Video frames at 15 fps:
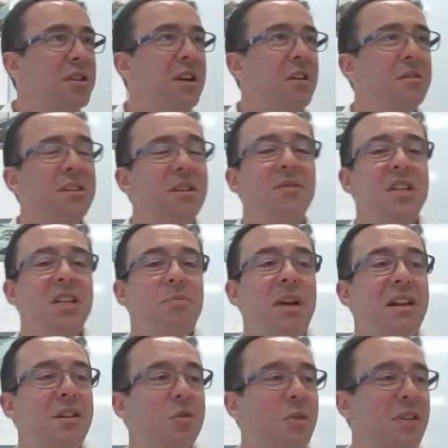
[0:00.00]
You know, some of it
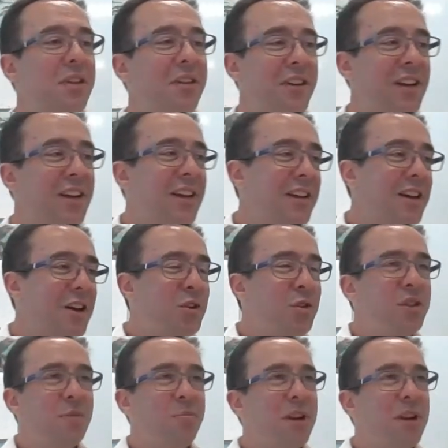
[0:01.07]
depends whether I choose to